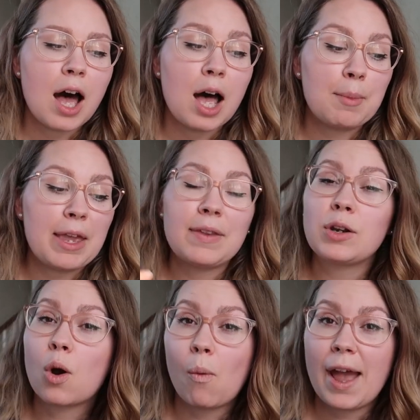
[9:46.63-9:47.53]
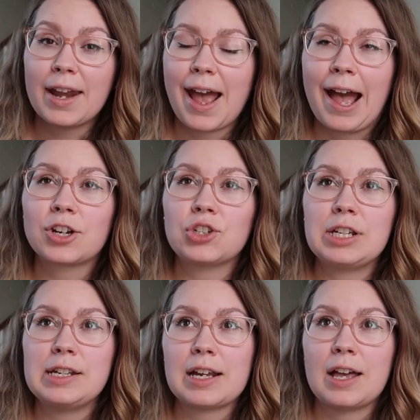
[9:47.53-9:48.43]
Um, and then Gwen
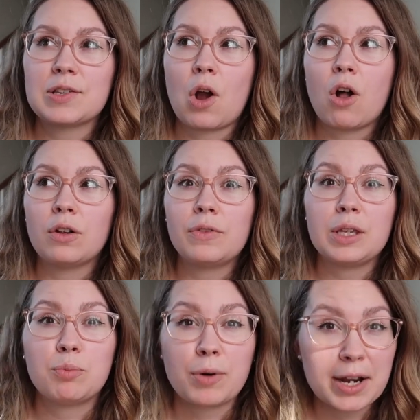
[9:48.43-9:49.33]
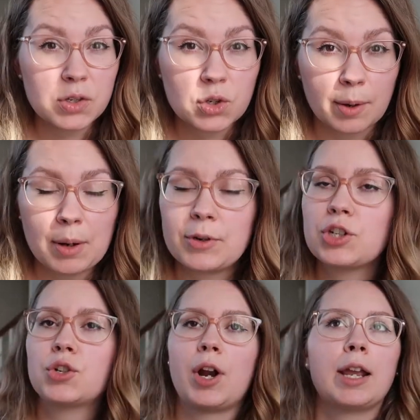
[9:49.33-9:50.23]
actually does all of the brainstorming which
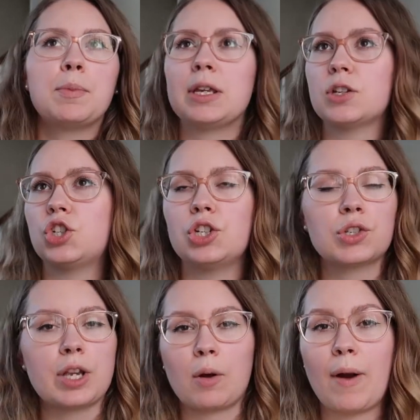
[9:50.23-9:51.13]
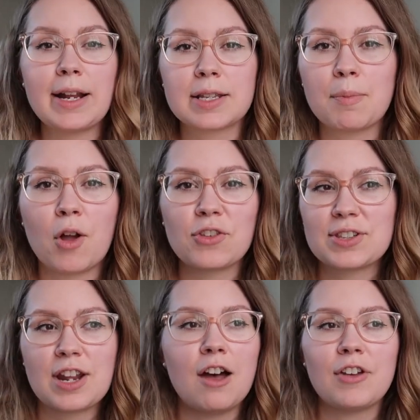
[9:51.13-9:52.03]
is great because she just like writes up all the
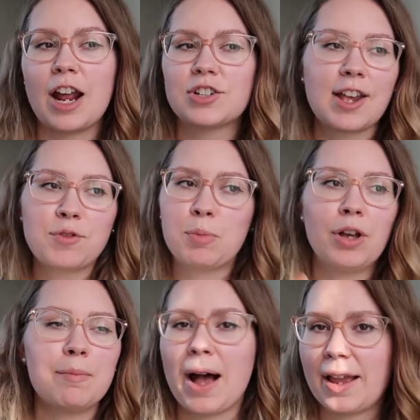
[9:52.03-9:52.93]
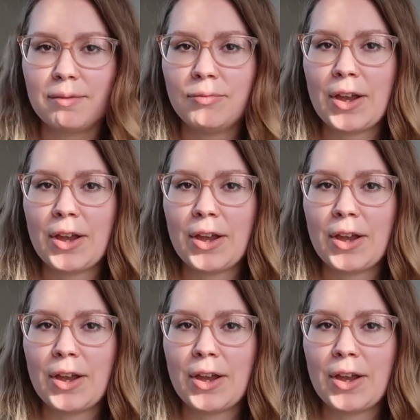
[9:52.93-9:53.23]
stuff and I just have to put my